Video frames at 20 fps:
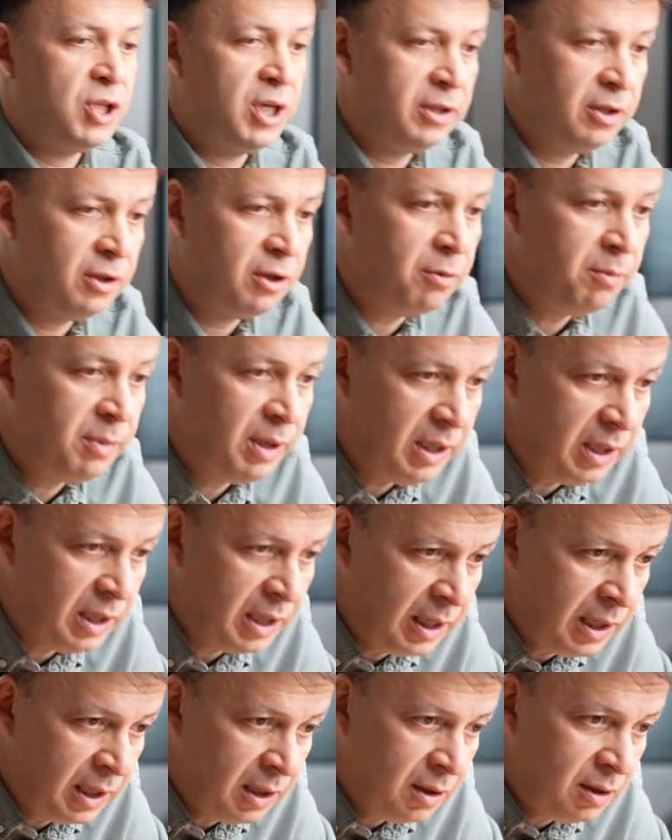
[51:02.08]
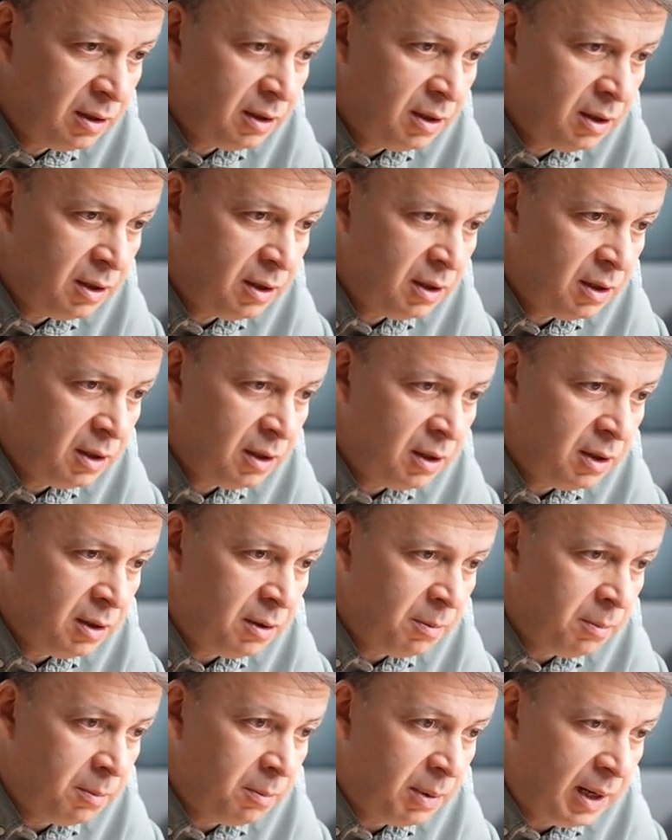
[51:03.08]
and Armenia,
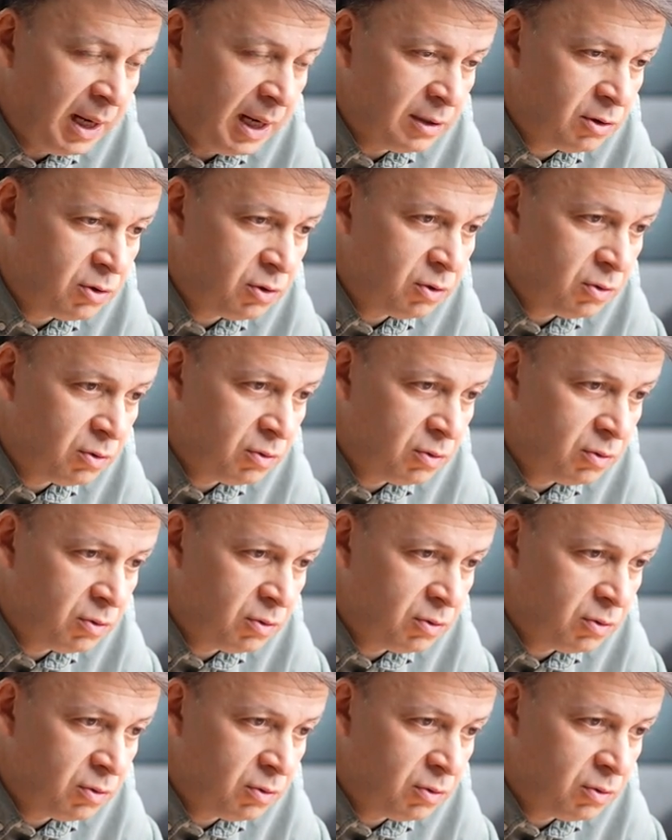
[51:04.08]
but